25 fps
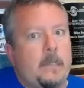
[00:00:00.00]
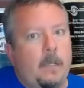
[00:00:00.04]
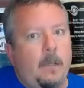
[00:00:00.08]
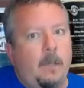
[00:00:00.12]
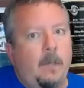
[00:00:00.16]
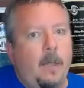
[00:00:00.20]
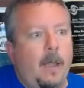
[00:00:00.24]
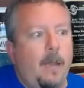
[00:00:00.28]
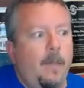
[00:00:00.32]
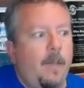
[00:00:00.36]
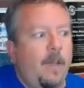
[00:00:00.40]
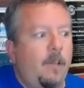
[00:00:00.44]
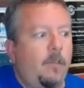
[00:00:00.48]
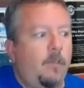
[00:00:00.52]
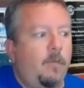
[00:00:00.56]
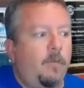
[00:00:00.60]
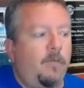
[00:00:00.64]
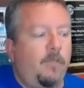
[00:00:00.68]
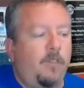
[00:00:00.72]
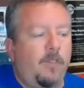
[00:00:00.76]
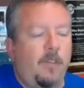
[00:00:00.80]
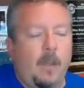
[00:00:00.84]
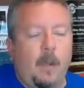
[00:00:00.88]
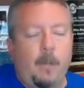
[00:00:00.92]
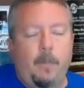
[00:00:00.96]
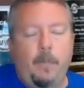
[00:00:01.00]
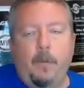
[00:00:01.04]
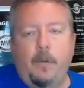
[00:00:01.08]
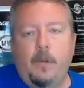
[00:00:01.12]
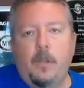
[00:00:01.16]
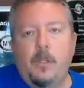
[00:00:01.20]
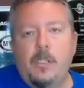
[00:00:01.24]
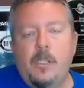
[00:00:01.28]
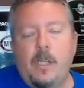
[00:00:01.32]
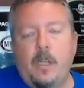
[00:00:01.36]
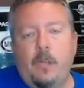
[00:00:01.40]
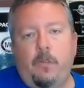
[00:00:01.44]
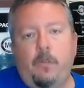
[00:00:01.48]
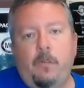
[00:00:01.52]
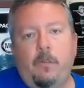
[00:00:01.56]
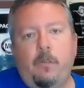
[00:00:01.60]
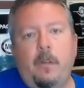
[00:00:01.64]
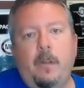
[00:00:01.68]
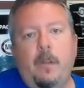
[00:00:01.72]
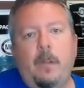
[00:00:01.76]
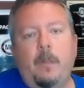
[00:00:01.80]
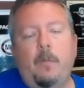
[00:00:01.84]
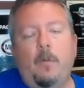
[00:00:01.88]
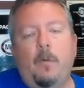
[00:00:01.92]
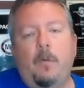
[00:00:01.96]
A lot of that's set up on the jet
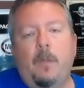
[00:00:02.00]
stream,